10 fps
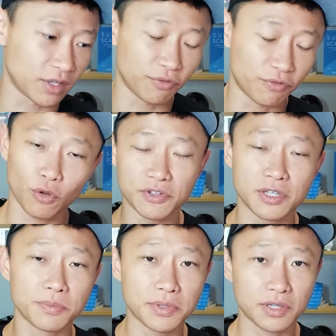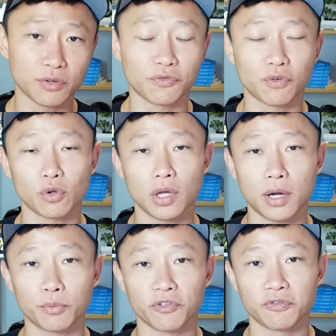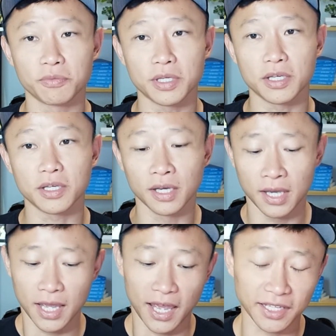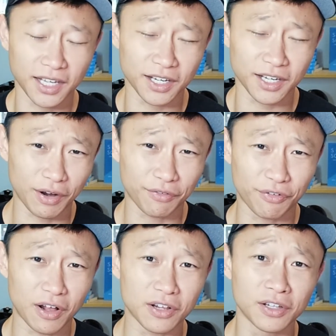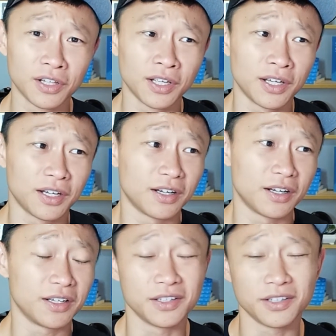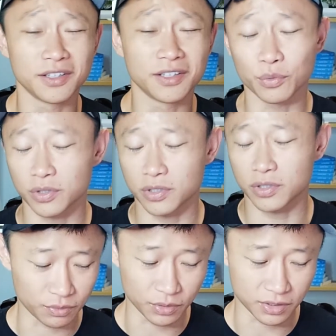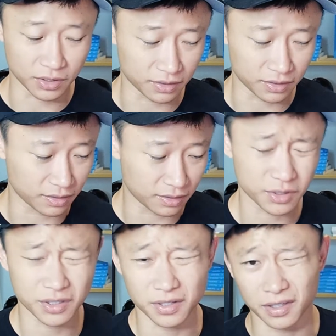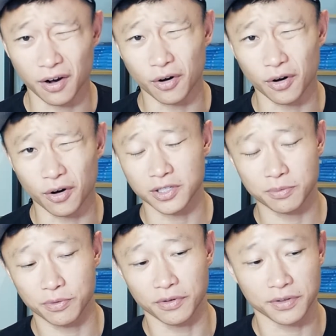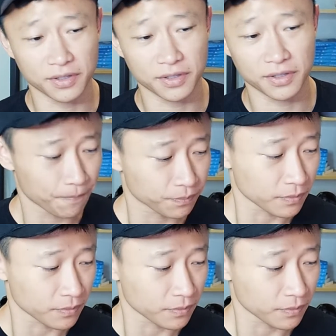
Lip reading: my recipients had to follow up with me and get the right file in the end, which is a terrible experience.